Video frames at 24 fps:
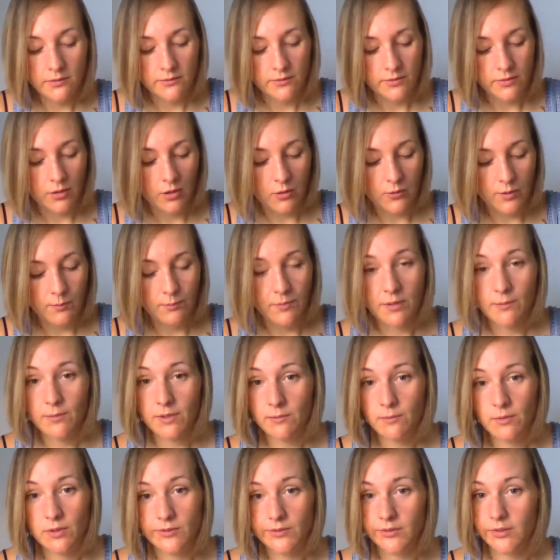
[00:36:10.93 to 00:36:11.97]
So, and maybe
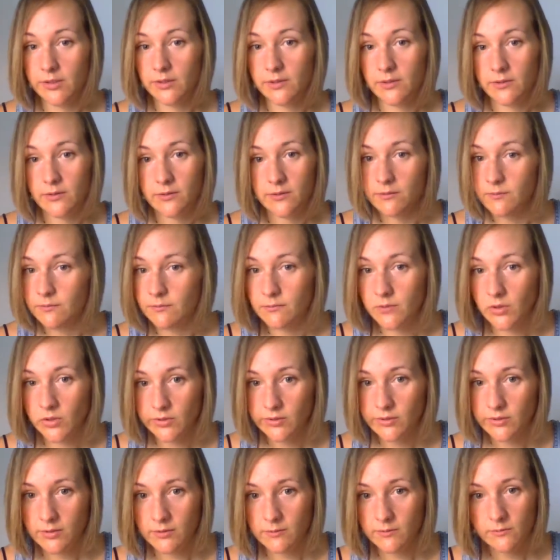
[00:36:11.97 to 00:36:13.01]
music is
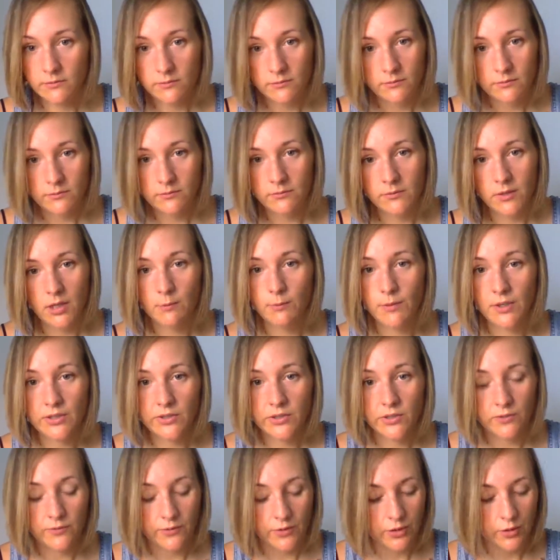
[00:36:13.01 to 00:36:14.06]
just a
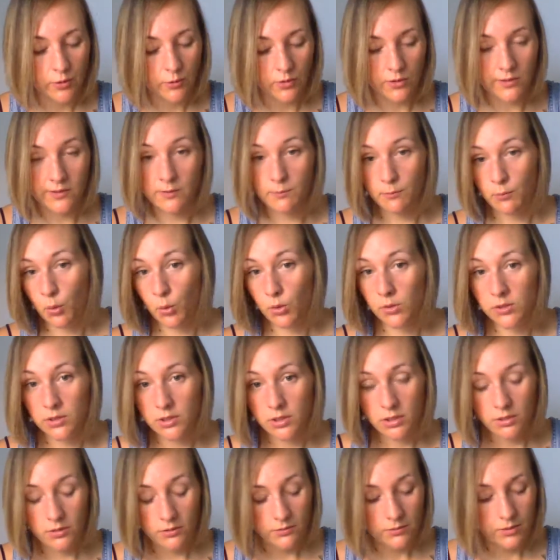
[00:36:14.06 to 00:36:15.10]
message for you or is important to
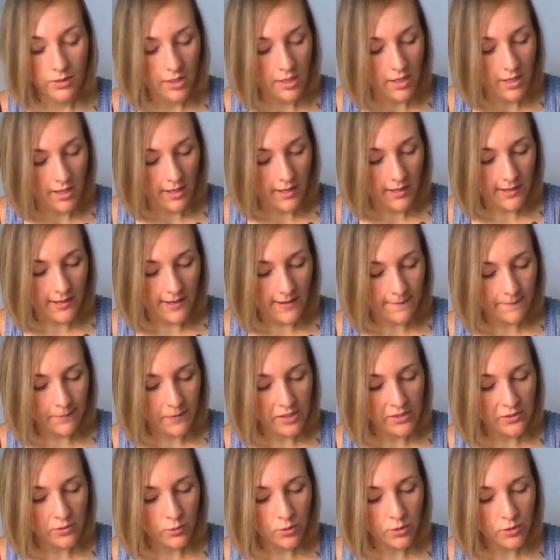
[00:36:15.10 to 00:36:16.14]
you. Um,
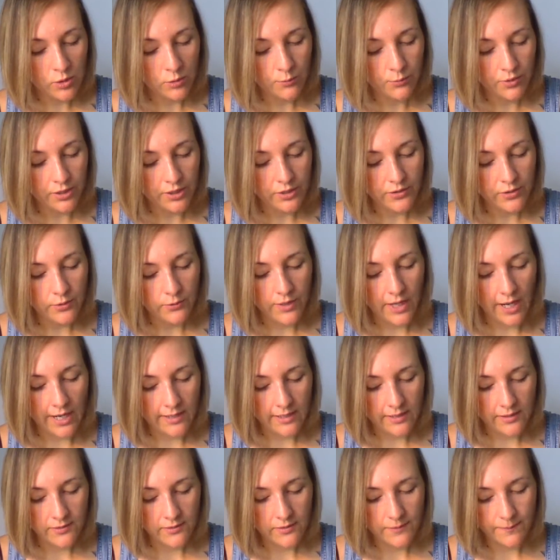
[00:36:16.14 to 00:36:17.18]
this oracle brings you
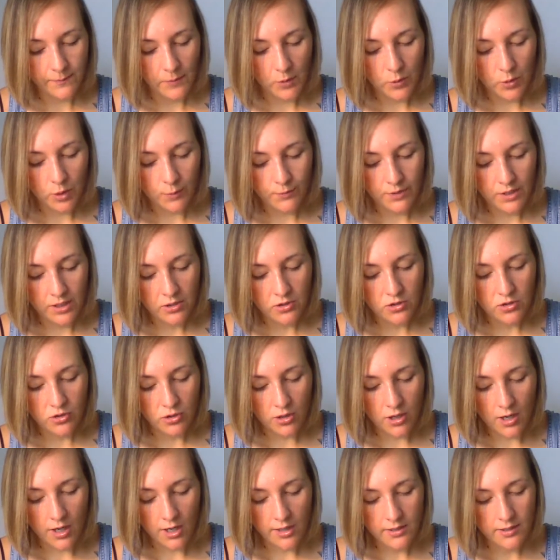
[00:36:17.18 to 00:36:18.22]
guidance. You are being
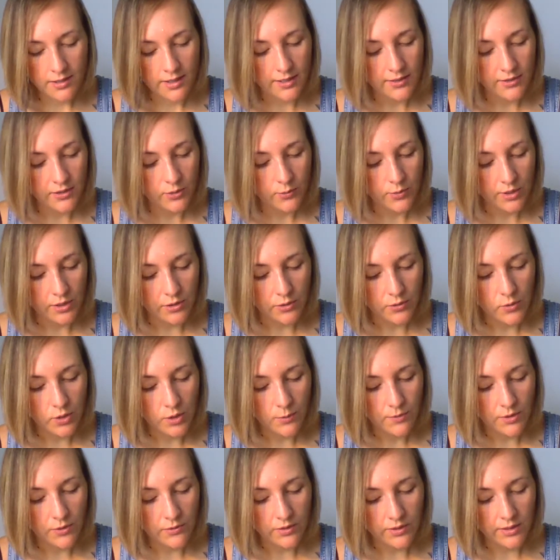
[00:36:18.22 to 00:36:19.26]
drawn into a new
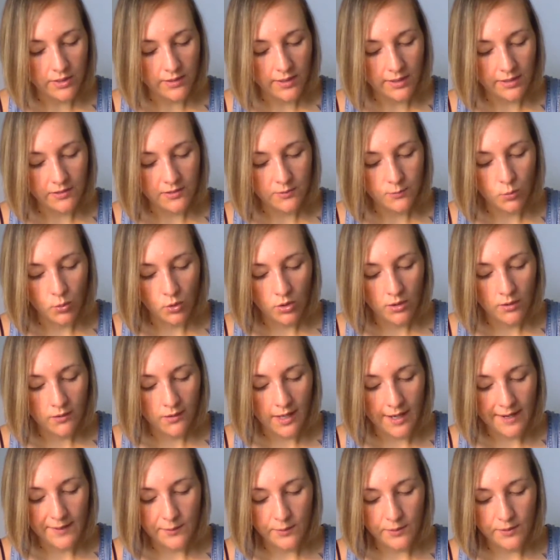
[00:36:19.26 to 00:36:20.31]
community that is more
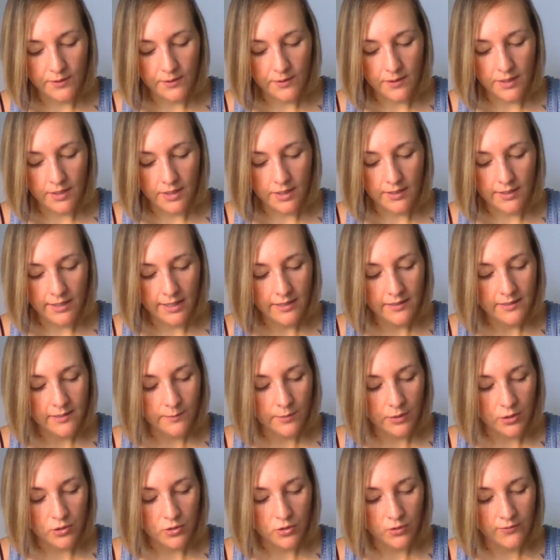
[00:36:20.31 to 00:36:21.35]
aligned with your innate
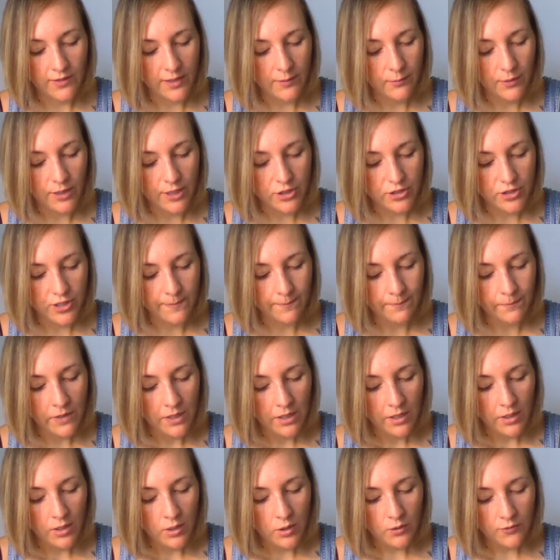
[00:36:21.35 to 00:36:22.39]
spiritual vibration.
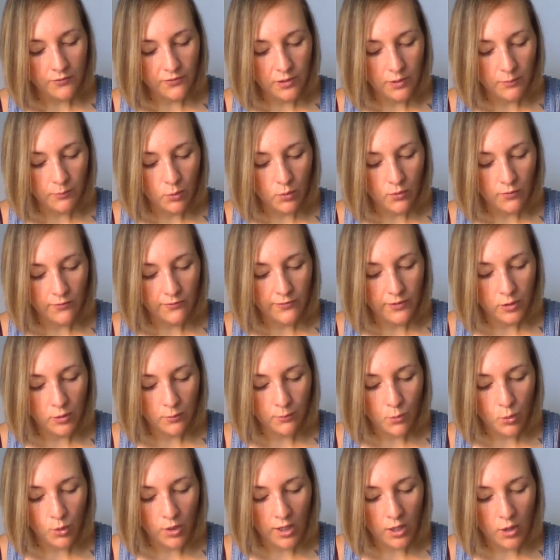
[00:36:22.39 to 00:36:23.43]
You'll feel mo- feel
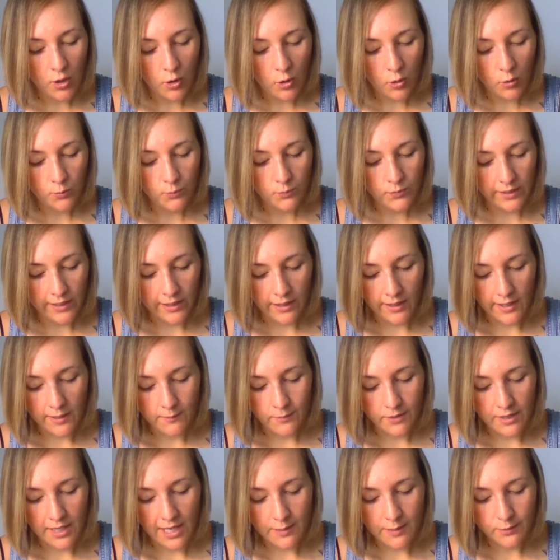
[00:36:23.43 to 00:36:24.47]
more at home there and
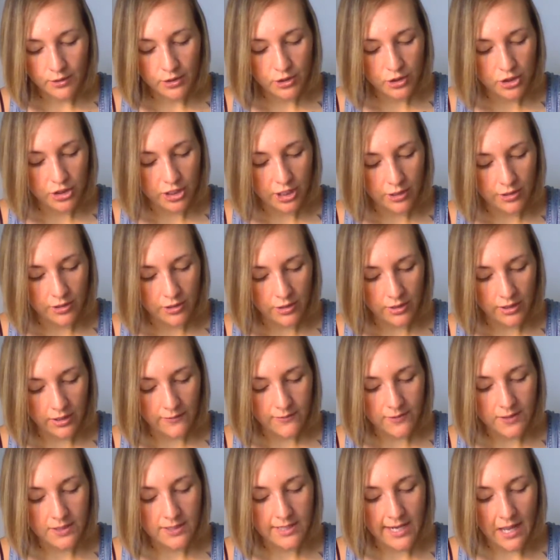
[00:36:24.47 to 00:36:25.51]
be able to share your
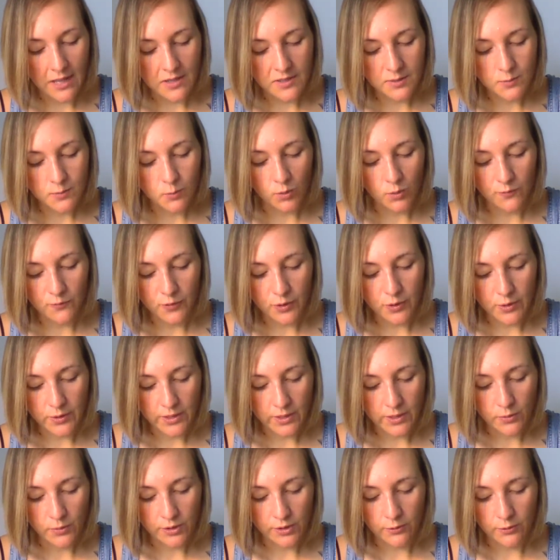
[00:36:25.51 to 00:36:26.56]
gifts and talents more
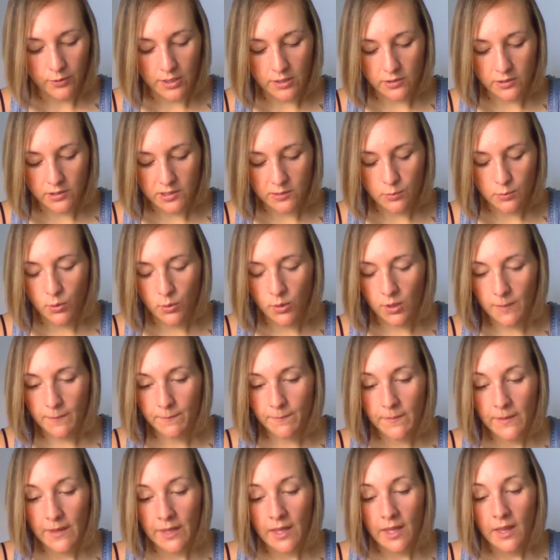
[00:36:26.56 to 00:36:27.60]
freely with greater support.
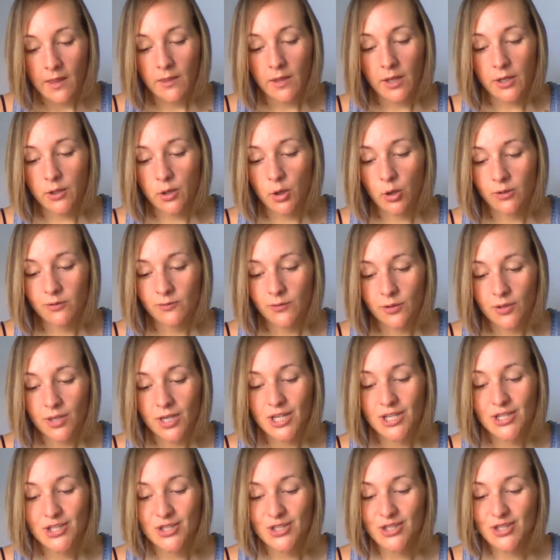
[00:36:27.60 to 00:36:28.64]
Let go of
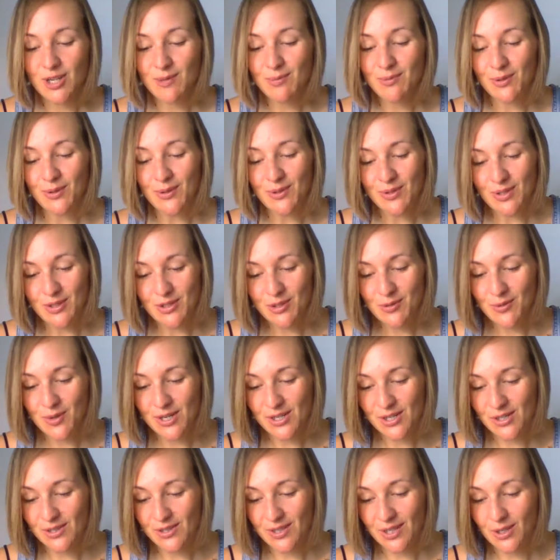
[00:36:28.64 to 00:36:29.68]
relationships or
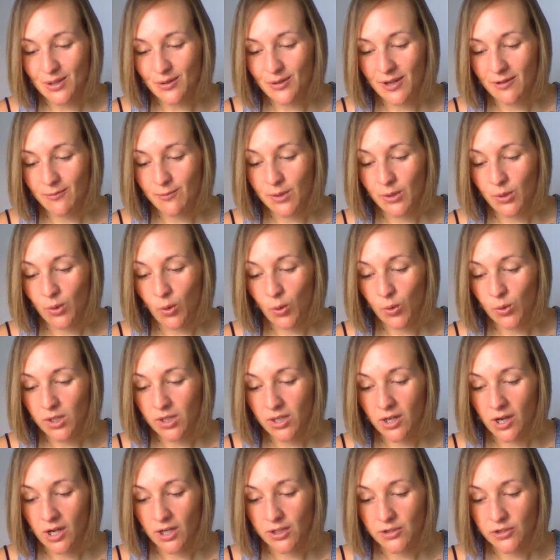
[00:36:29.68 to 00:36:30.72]
situations that you have been holding
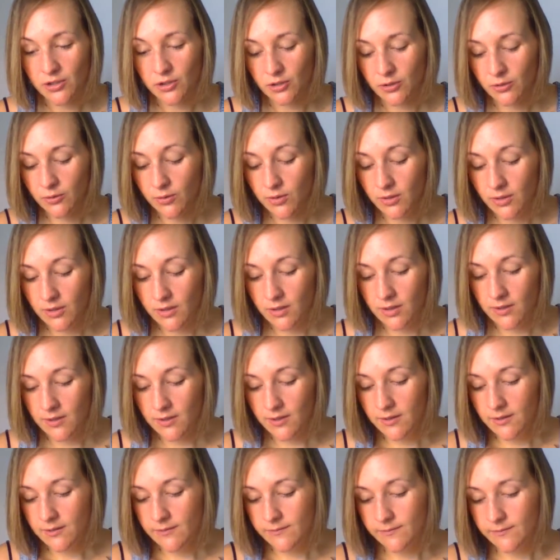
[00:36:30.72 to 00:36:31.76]
on to.
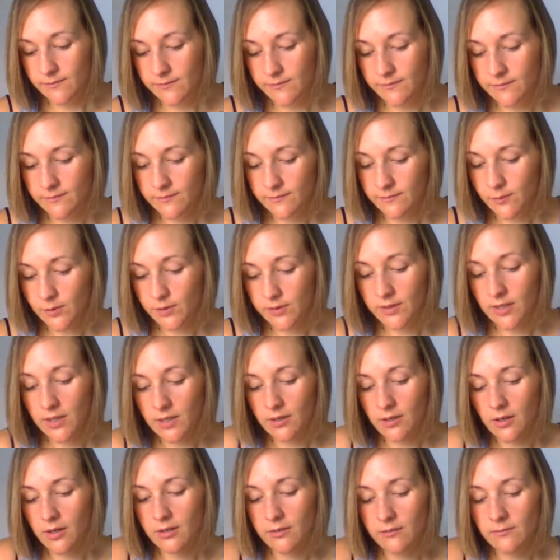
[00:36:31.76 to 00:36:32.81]
What is that
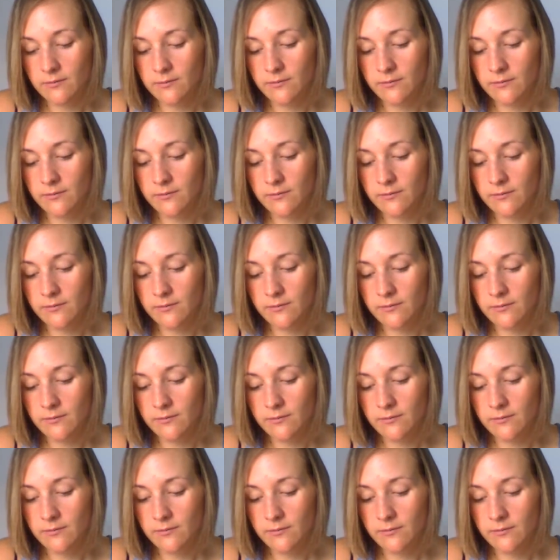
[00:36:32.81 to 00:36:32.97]
card?